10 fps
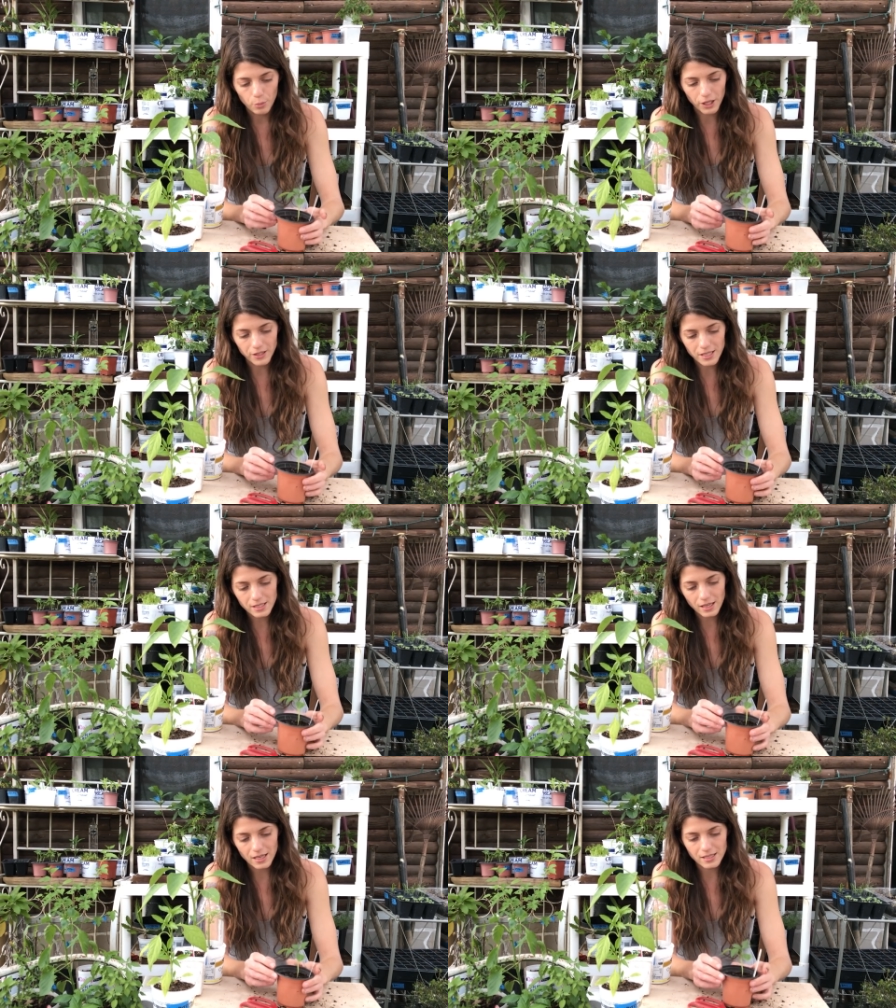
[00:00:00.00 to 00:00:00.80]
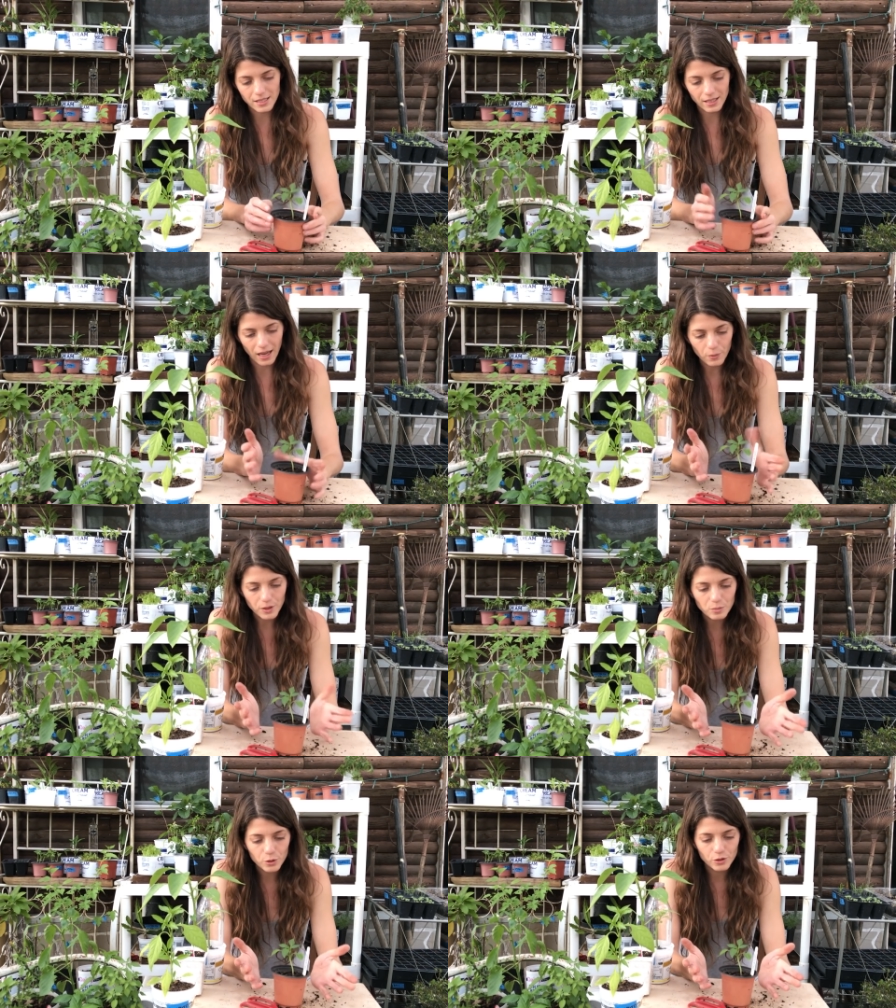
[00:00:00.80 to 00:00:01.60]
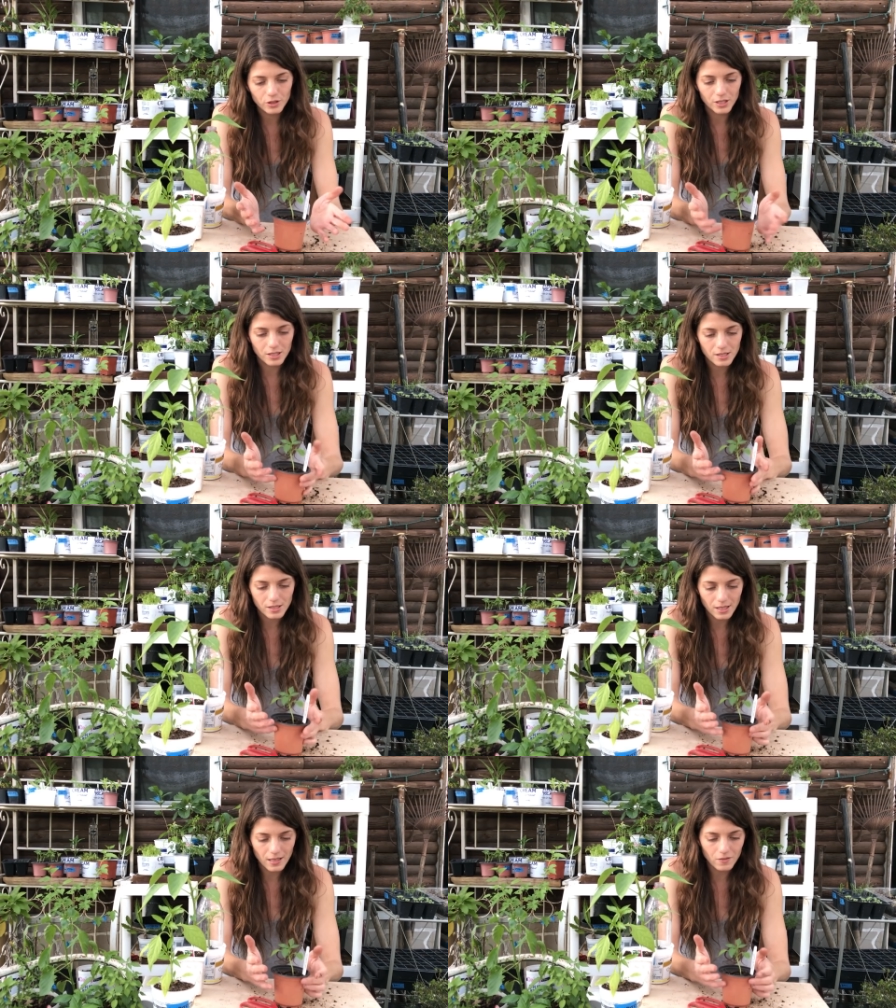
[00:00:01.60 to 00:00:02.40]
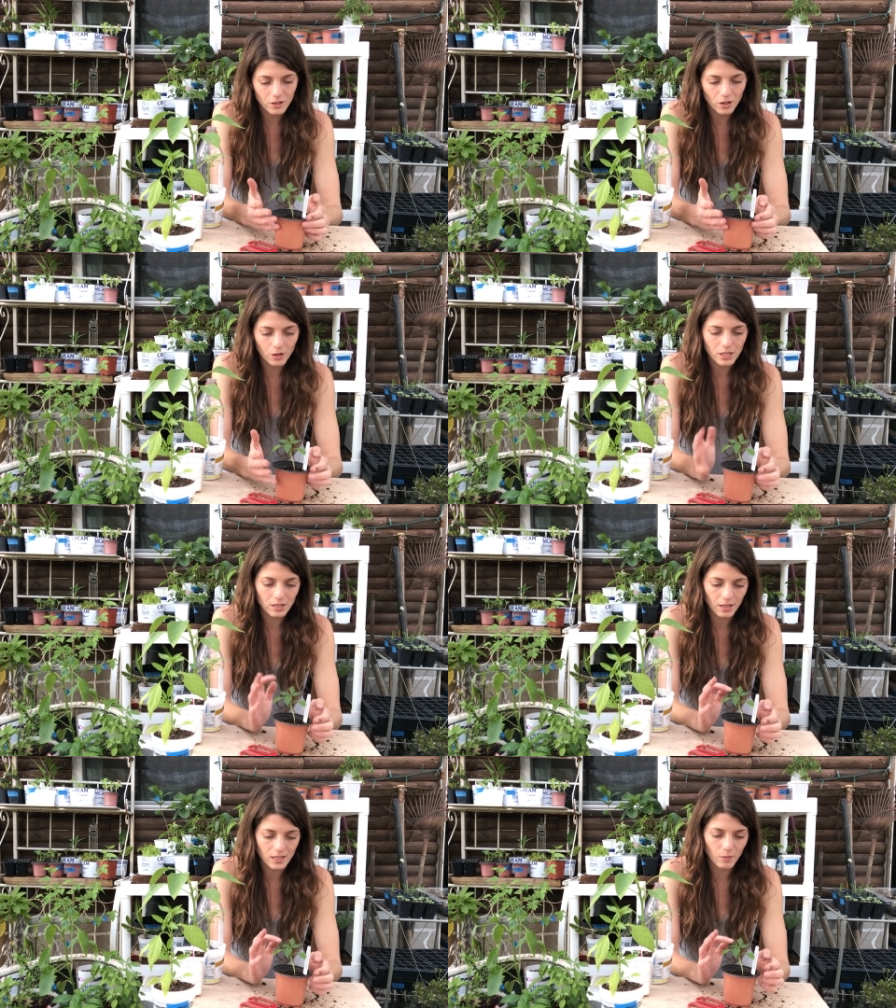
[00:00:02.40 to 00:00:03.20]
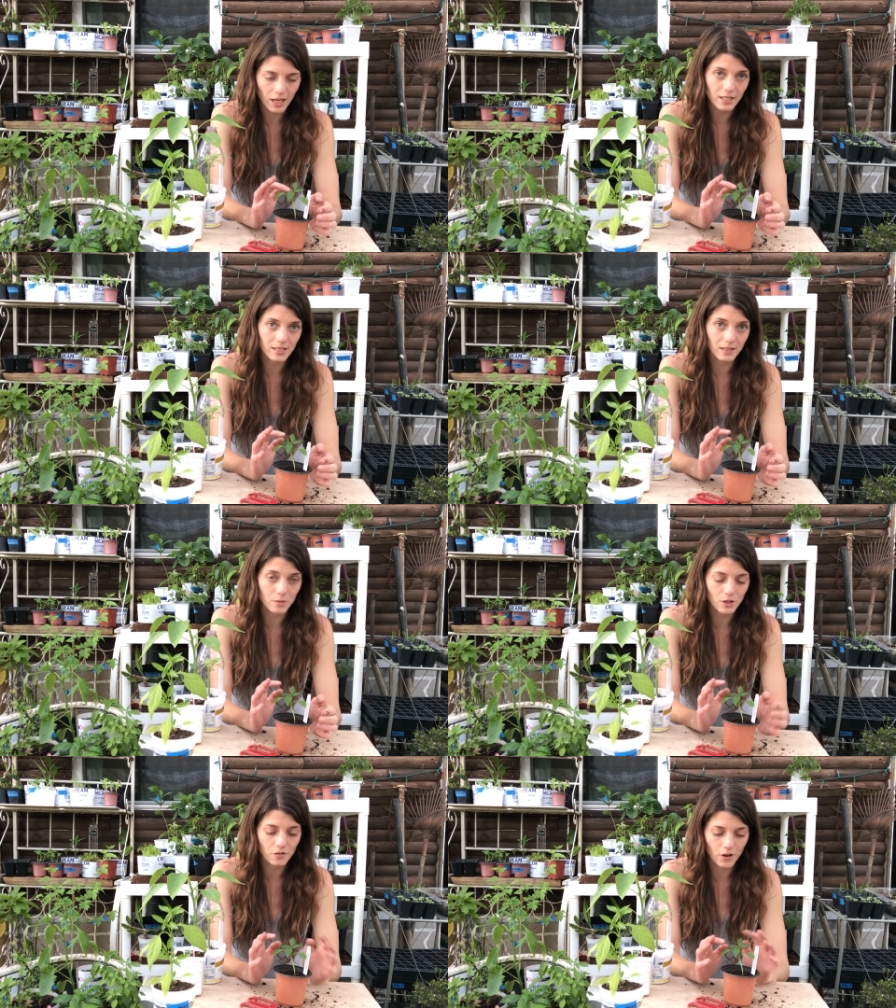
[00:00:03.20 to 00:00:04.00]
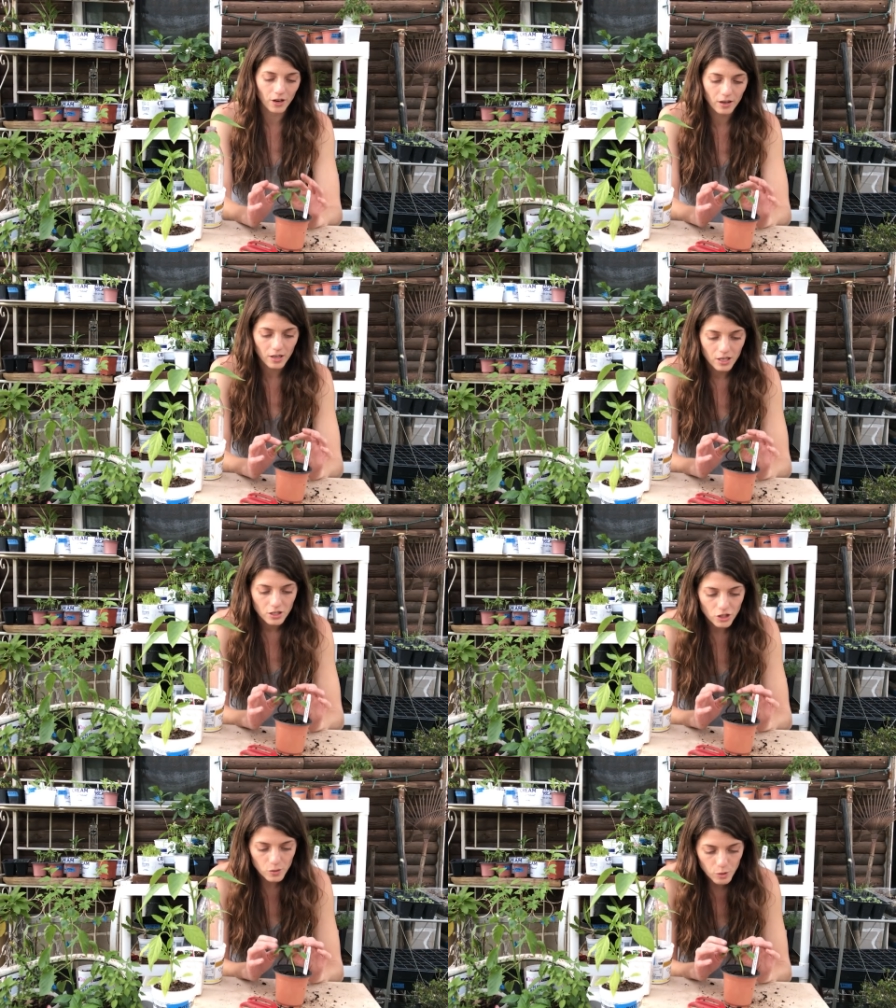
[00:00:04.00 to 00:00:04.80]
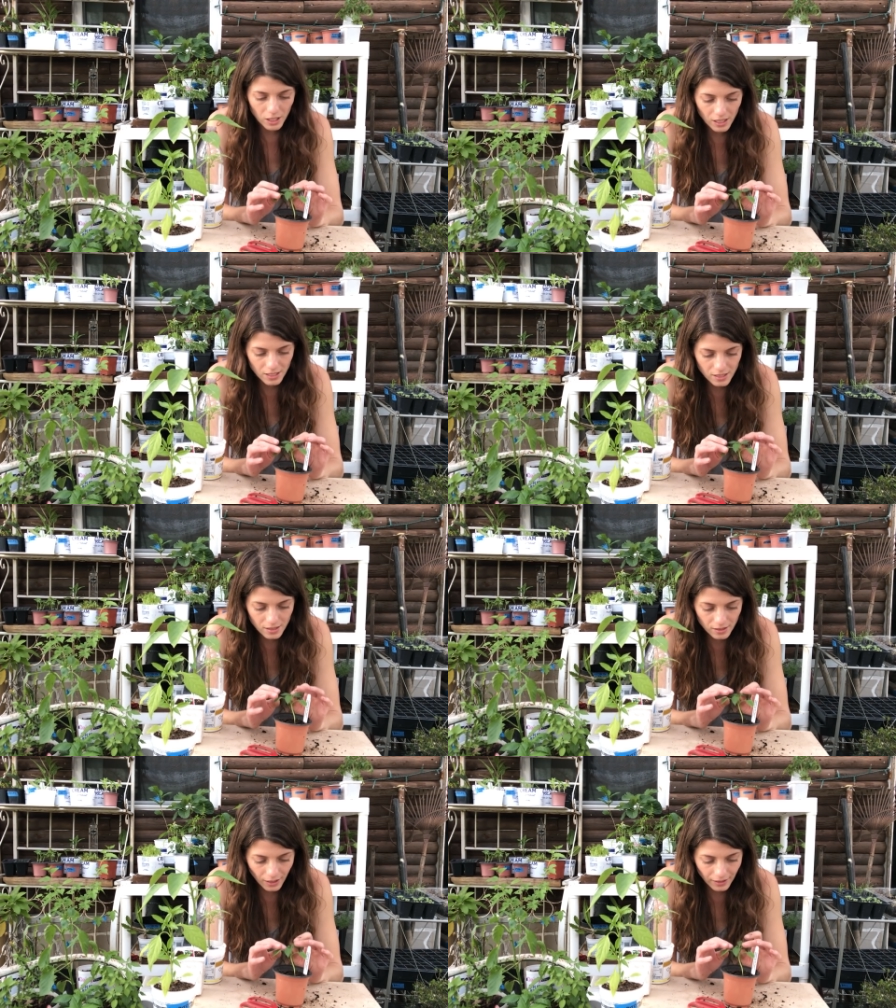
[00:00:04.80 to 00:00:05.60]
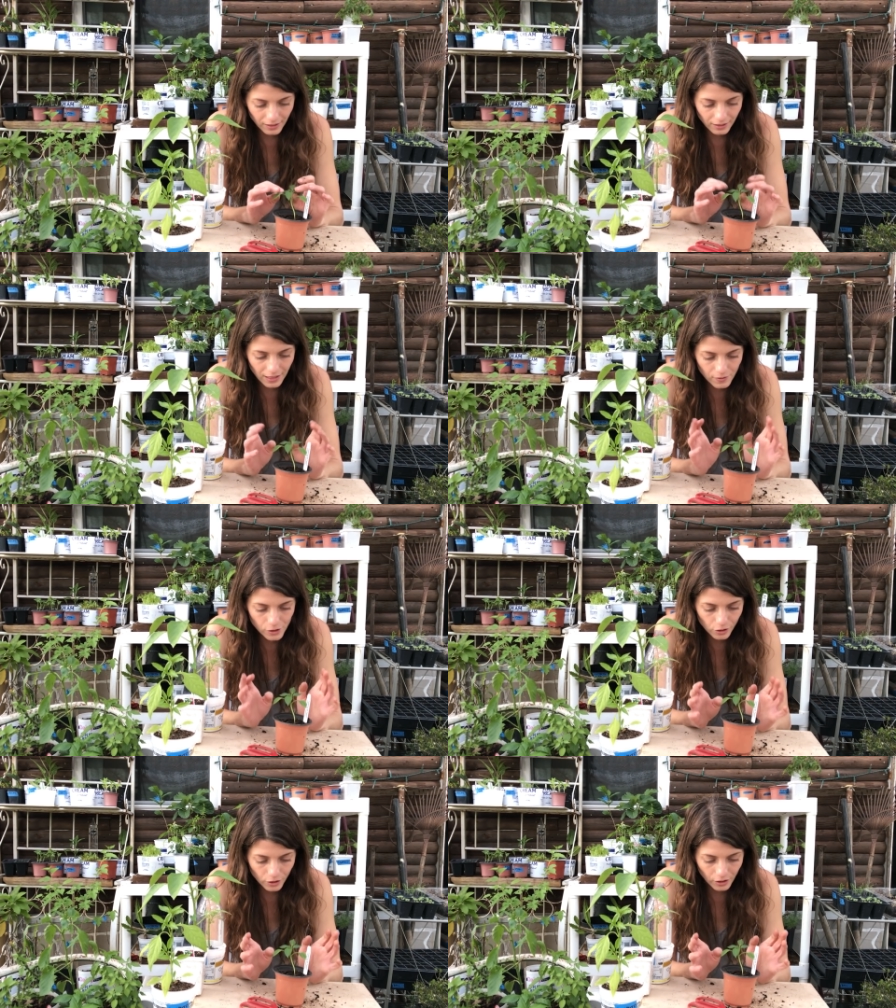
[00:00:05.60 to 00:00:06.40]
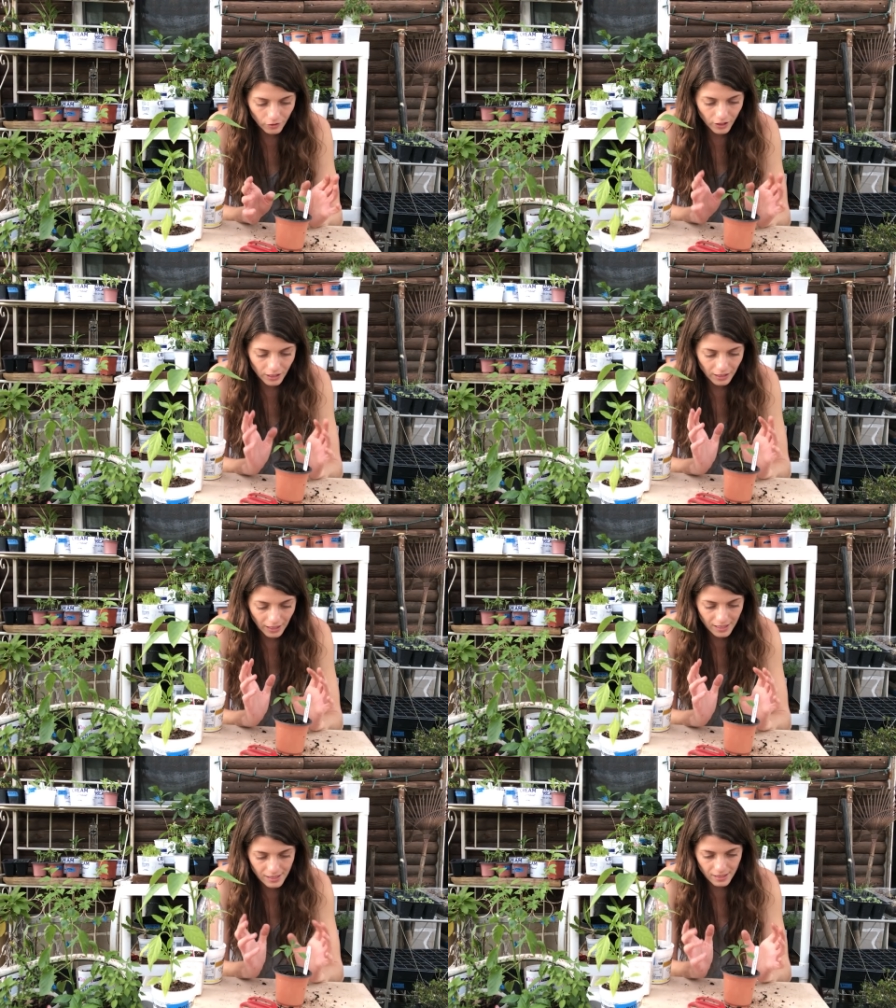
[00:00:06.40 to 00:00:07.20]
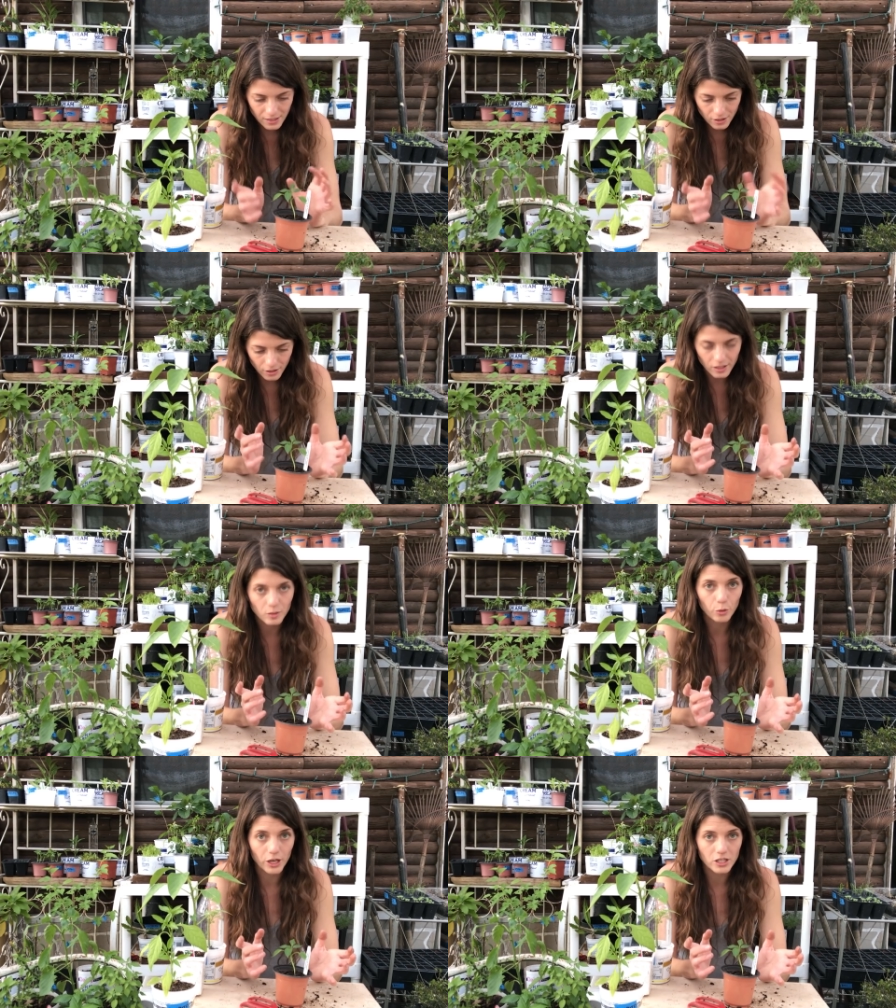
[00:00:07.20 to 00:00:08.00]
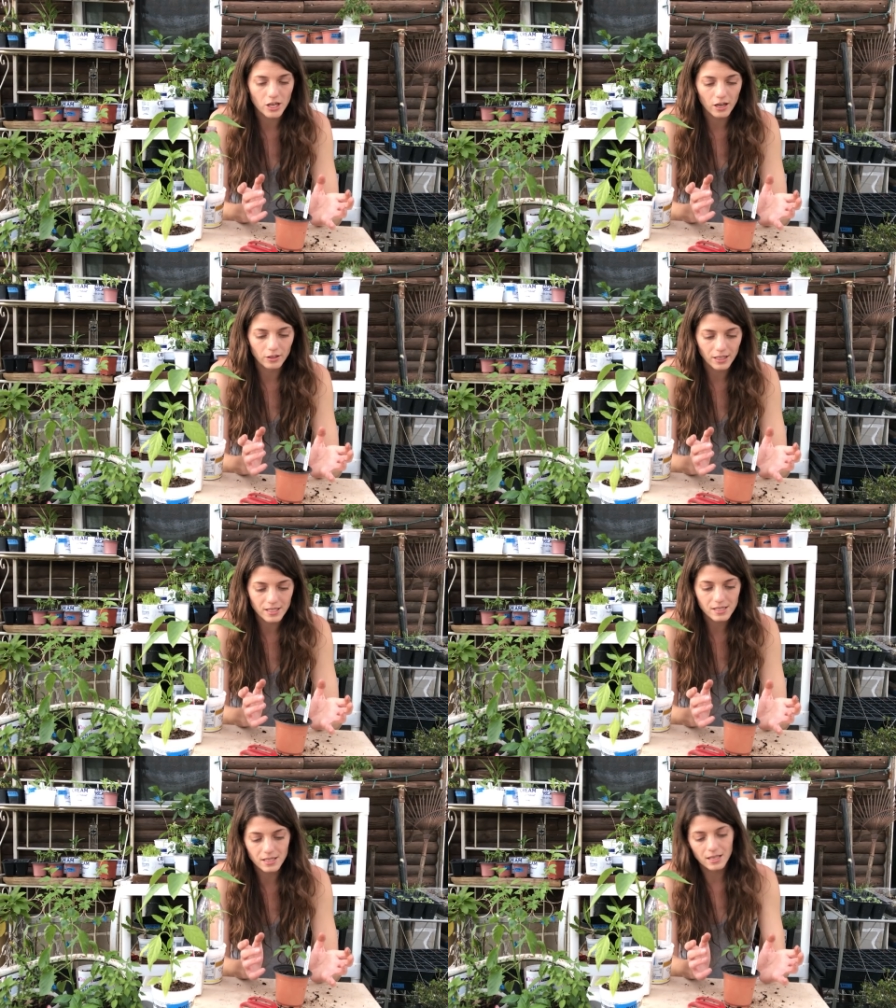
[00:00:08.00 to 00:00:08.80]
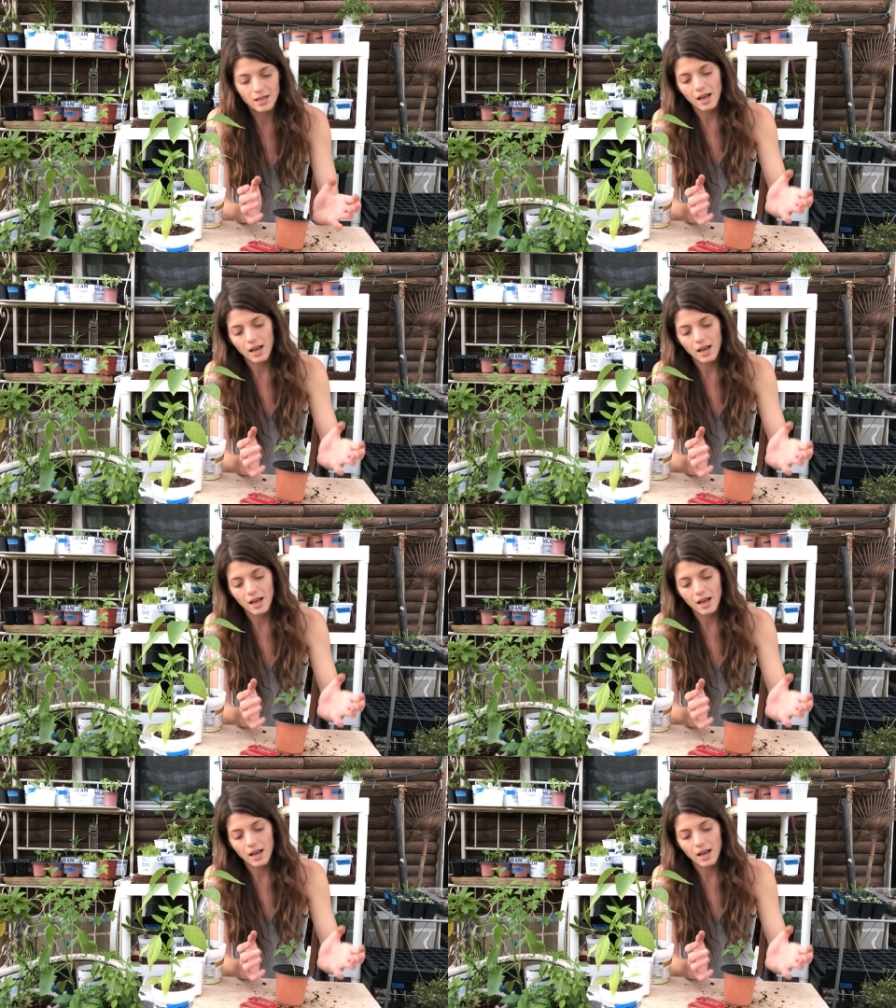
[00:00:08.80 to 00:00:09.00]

But these guys, like, I wouldn't prune this, even though he's got some height to him so far, just because, like, the leaves are looking really nice. It's starting to branch out nicely.